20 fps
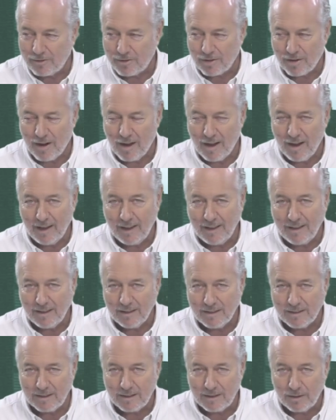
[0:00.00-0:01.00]
tried,
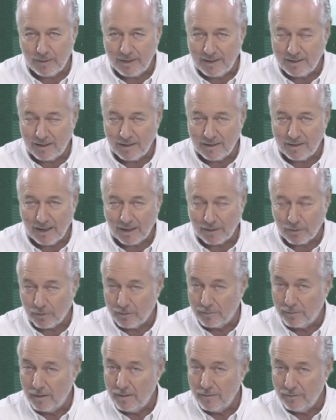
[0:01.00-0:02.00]
lo he intentado,
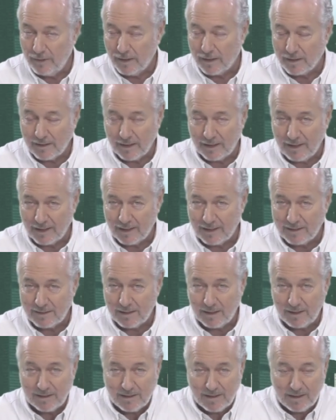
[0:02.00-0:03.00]
Fíjate, en inglés
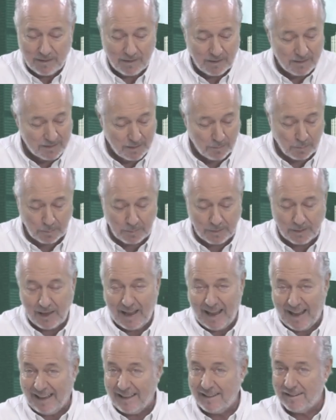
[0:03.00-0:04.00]
se dice simplemente
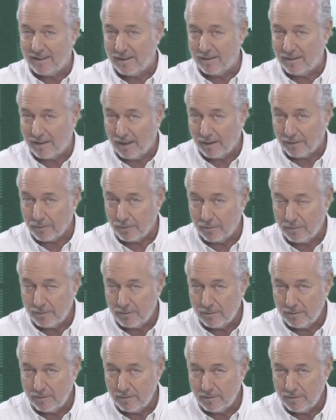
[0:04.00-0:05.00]
he intentado,
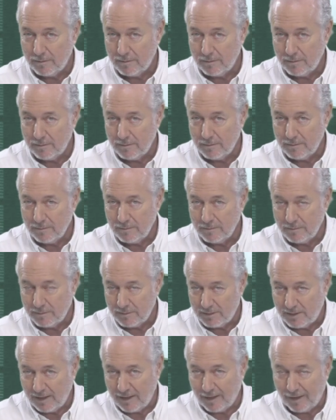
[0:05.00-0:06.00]

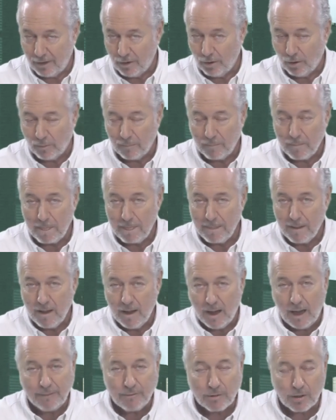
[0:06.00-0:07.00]
sin el lo.
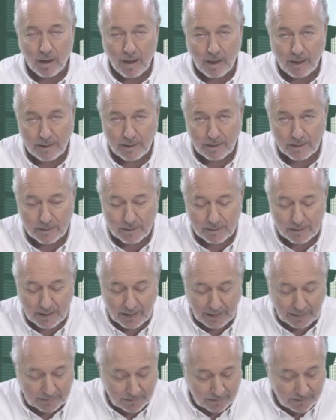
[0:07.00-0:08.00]
I've tried
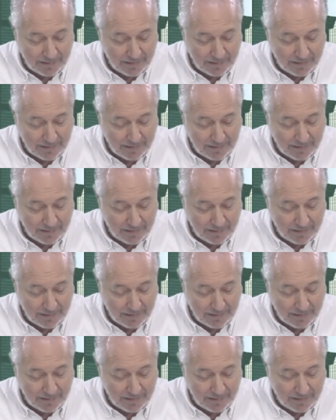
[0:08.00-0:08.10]
I've